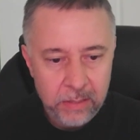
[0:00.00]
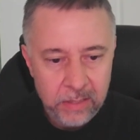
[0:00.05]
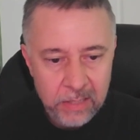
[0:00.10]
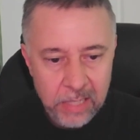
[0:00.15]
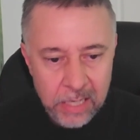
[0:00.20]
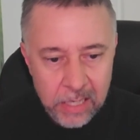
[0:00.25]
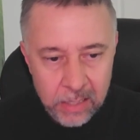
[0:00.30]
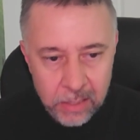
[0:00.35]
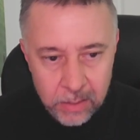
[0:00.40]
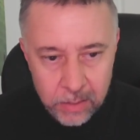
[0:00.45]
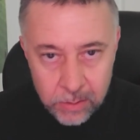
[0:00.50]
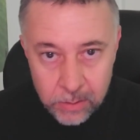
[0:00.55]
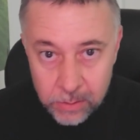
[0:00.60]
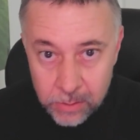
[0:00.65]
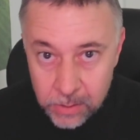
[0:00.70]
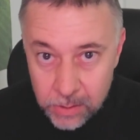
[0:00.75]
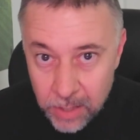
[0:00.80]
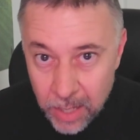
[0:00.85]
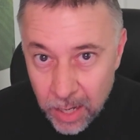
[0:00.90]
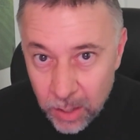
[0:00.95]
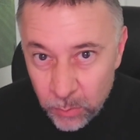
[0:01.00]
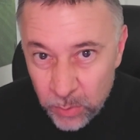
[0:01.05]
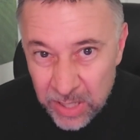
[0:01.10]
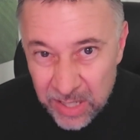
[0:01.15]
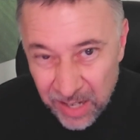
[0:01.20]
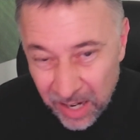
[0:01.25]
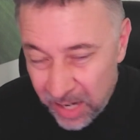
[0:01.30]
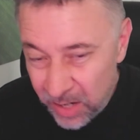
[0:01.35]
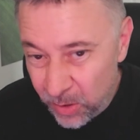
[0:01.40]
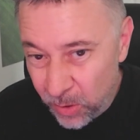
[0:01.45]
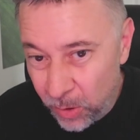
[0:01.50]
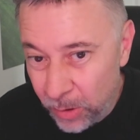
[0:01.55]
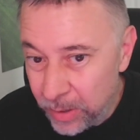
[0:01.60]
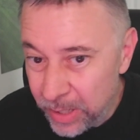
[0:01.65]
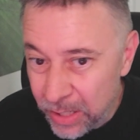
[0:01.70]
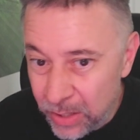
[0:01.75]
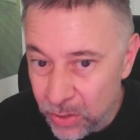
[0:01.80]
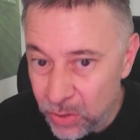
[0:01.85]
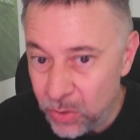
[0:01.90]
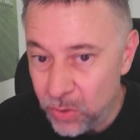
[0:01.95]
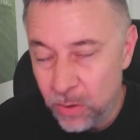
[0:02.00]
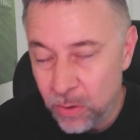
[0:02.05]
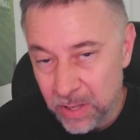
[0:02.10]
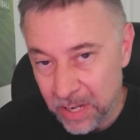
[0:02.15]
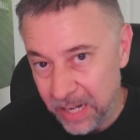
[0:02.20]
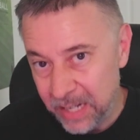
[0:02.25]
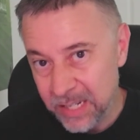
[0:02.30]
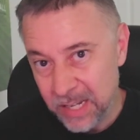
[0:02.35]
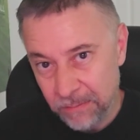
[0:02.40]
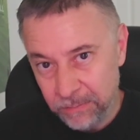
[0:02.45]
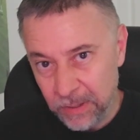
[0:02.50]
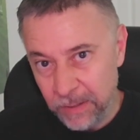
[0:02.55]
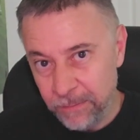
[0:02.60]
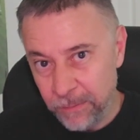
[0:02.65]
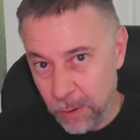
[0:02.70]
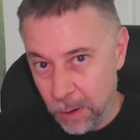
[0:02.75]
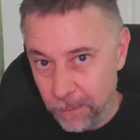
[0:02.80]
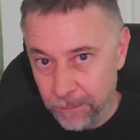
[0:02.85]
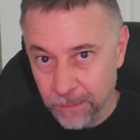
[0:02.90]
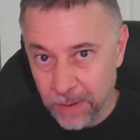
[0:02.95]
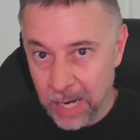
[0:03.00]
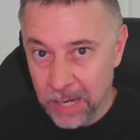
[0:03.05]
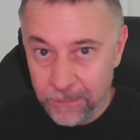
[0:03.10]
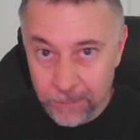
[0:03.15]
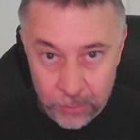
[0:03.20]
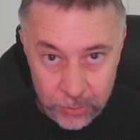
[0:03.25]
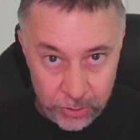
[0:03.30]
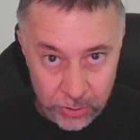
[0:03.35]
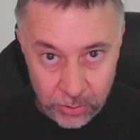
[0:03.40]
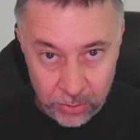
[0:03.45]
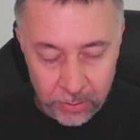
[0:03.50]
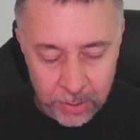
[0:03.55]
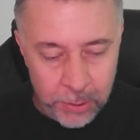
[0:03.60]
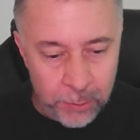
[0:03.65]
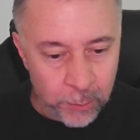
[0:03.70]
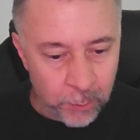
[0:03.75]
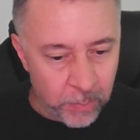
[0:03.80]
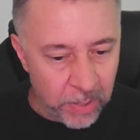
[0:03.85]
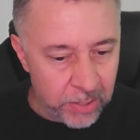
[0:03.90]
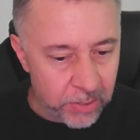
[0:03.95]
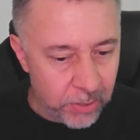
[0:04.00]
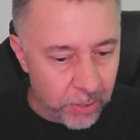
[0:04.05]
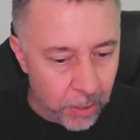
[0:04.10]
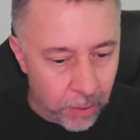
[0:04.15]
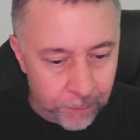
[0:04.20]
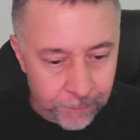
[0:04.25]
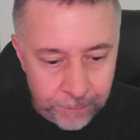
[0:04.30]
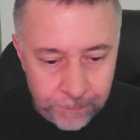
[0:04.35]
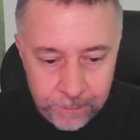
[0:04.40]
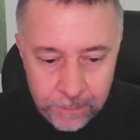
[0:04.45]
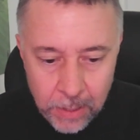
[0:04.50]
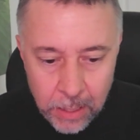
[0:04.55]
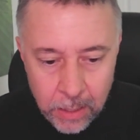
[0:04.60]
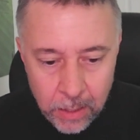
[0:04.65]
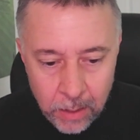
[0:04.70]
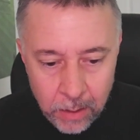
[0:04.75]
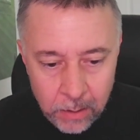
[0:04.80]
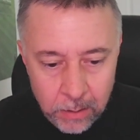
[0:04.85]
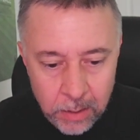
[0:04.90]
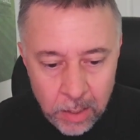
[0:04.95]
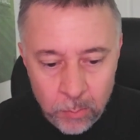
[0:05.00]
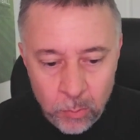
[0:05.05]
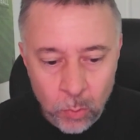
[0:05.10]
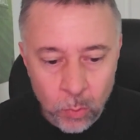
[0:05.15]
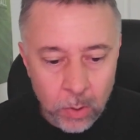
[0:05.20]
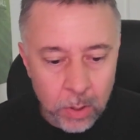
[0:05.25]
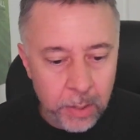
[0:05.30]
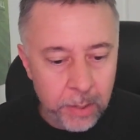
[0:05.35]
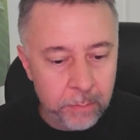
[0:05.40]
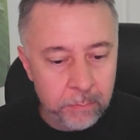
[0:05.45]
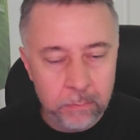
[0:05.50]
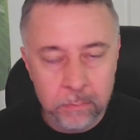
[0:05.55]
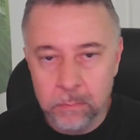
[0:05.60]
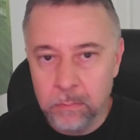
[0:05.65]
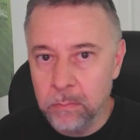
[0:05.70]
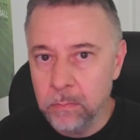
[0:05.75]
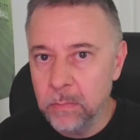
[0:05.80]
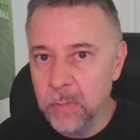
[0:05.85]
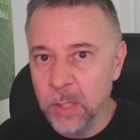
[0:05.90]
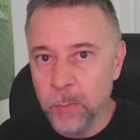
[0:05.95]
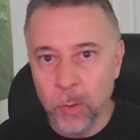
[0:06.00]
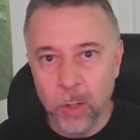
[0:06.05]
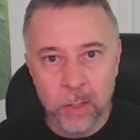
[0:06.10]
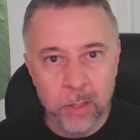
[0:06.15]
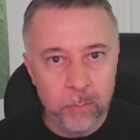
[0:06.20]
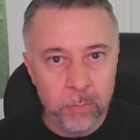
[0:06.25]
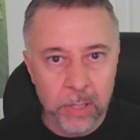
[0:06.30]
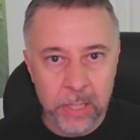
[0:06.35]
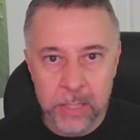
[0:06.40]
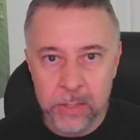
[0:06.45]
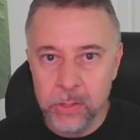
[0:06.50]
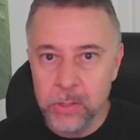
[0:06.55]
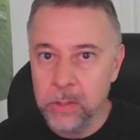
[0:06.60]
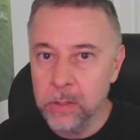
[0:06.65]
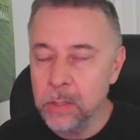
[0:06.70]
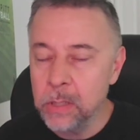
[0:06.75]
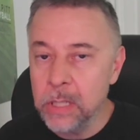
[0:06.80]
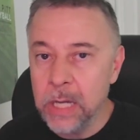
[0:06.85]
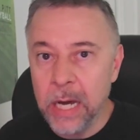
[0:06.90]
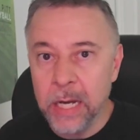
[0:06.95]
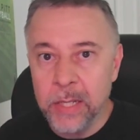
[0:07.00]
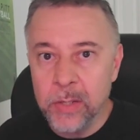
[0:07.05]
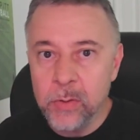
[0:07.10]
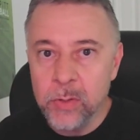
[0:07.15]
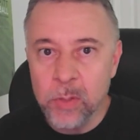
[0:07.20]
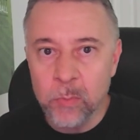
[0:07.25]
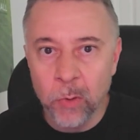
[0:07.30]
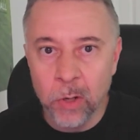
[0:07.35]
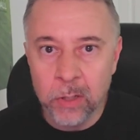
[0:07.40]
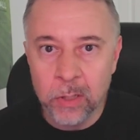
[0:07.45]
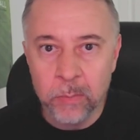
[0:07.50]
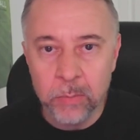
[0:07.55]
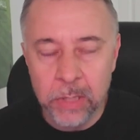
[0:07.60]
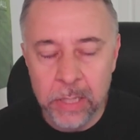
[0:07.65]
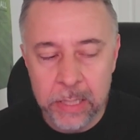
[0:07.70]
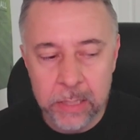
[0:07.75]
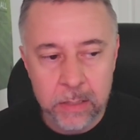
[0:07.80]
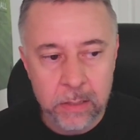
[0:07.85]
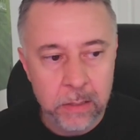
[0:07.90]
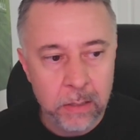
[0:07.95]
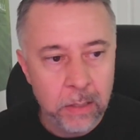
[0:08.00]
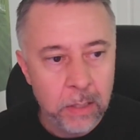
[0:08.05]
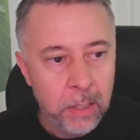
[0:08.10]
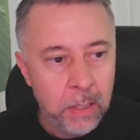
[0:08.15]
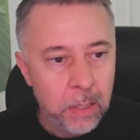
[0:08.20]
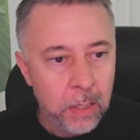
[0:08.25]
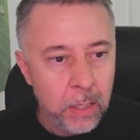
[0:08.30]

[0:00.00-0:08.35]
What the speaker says: things that we kind of already knew that I definitely verified for sure, at least for myself. Number one, the marketplace. You got to use the marketplace.